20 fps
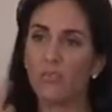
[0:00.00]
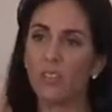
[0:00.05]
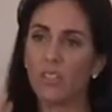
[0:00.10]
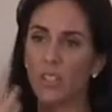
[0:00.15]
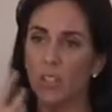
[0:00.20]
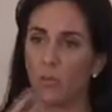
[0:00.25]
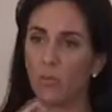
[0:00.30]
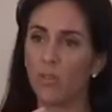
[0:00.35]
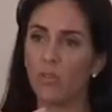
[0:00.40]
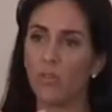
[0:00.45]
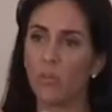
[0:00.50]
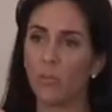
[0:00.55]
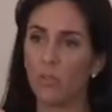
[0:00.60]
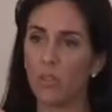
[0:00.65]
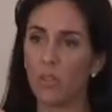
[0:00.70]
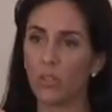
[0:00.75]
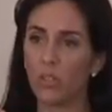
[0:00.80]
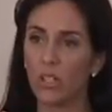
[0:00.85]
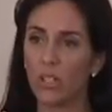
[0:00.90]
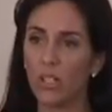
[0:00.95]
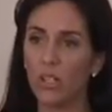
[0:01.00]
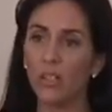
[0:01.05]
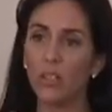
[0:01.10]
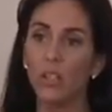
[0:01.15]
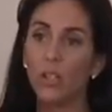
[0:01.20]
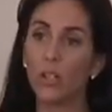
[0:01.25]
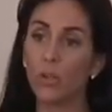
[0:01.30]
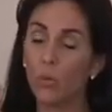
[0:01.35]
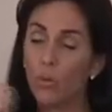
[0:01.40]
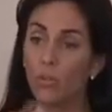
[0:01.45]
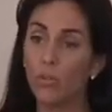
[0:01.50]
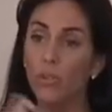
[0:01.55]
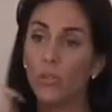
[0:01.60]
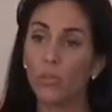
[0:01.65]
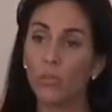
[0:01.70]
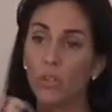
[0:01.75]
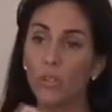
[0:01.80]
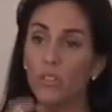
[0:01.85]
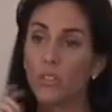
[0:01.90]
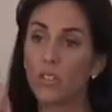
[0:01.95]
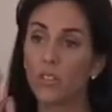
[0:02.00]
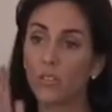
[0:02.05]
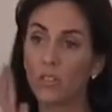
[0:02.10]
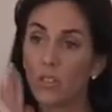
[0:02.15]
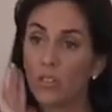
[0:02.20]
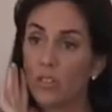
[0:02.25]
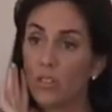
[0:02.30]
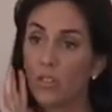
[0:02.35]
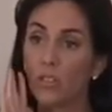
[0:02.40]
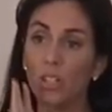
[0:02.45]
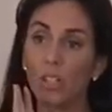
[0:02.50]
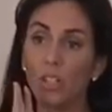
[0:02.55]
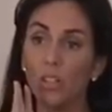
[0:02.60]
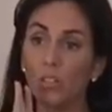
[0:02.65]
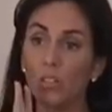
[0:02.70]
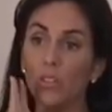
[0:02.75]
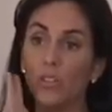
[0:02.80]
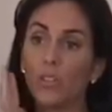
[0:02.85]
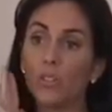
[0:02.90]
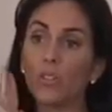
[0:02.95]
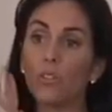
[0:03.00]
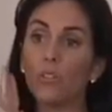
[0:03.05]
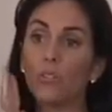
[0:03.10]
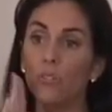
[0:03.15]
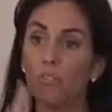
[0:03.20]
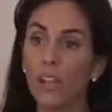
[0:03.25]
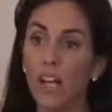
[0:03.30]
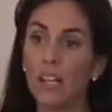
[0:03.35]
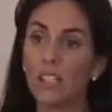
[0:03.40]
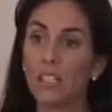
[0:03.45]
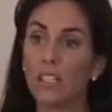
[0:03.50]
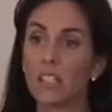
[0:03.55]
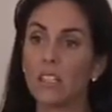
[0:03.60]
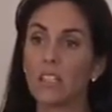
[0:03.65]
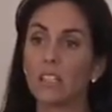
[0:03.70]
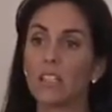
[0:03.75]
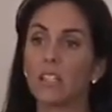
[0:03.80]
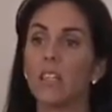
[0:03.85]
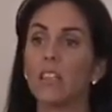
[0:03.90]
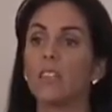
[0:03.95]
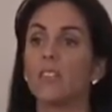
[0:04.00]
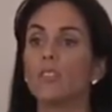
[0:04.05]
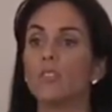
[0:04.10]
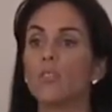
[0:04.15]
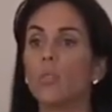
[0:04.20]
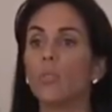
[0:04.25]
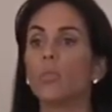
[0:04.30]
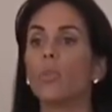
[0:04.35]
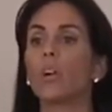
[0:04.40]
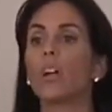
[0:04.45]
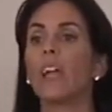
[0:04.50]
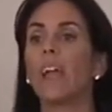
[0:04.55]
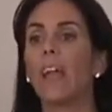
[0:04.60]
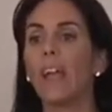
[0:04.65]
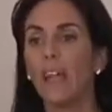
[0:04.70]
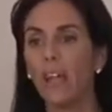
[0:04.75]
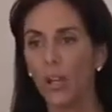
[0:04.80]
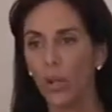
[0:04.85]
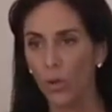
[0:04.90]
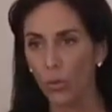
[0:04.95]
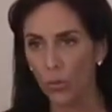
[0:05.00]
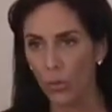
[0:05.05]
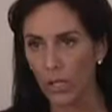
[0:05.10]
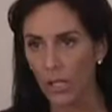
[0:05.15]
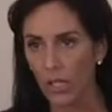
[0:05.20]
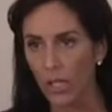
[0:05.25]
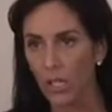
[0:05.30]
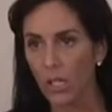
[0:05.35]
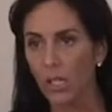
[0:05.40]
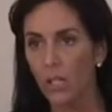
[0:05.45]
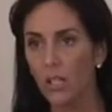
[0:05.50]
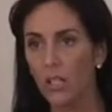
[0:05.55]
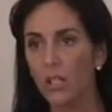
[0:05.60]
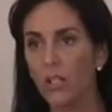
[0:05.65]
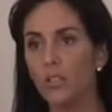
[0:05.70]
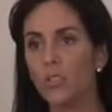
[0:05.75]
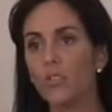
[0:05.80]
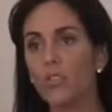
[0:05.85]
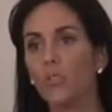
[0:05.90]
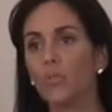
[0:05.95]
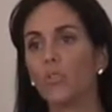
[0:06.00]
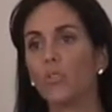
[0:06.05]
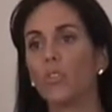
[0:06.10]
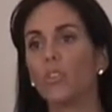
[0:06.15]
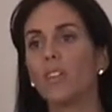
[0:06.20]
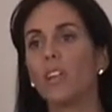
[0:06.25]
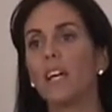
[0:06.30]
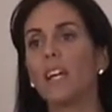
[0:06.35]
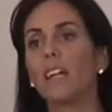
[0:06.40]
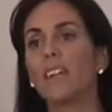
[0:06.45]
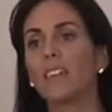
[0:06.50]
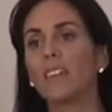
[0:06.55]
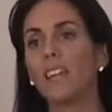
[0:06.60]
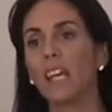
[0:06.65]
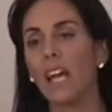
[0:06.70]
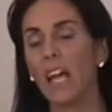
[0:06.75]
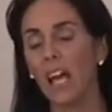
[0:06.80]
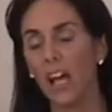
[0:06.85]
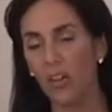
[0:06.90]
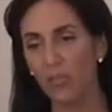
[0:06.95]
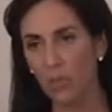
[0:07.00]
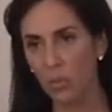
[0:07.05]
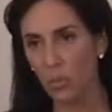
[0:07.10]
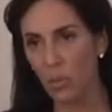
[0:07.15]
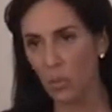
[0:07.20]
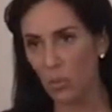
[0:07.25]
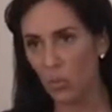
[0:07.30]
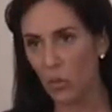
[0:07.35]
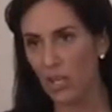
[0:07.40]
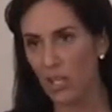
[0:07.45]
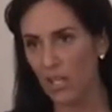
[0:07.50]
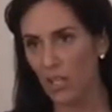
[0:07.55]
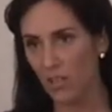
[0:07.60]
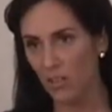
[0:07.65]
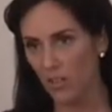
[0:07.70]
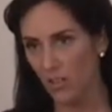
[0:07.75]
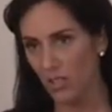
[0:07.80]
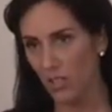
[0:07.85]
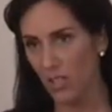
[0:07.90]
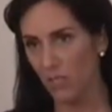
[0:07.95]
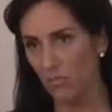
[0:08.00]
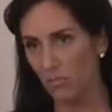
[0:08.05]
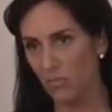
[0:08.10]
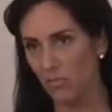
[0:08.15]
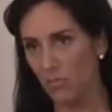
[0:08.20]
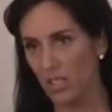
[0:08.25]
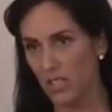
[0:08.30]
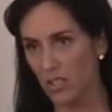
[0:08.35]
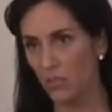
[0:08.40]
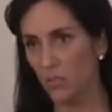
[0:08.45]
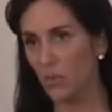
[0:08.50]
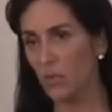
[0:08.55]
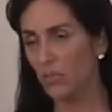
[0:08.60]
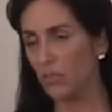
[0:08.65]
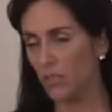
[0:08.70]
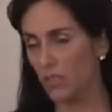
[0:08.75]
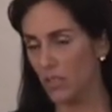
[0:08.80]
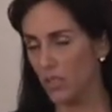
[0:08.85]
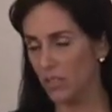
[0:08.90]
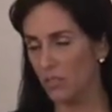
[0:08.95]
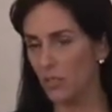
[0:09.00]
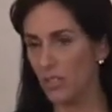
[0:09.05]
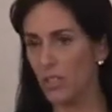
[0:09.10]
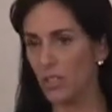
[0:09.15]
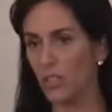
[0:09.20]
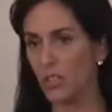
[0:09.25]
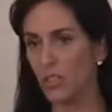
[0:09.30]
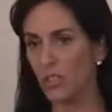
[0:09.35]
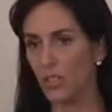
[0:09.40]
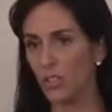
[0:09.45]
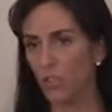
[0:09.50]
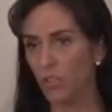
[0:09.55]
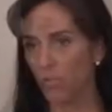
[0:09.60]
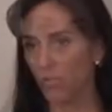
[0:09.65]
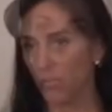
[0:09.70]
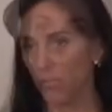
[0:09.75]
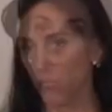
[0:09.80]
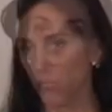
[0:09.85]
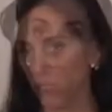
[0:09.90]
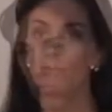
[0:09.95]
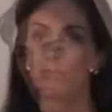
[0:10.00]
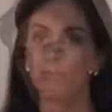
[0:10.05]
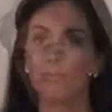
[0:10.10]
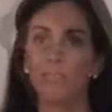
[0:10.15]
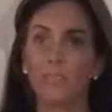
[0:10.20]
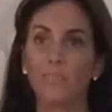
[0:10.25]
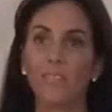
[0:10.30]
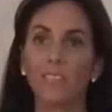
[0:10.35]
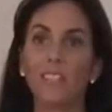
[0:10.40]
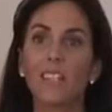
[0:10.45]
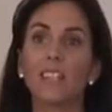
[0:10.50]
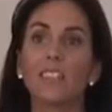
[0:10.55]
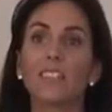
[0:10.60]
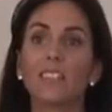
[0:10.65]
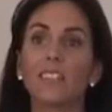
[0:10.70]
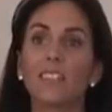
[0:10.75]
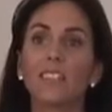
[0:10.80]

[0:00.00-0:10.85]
and some of them that are healing, go over the ones that are healed, that are flat to the skin, that don't look angry and don't look like they have a big white head on them. That's perfectly fine to do. Yes?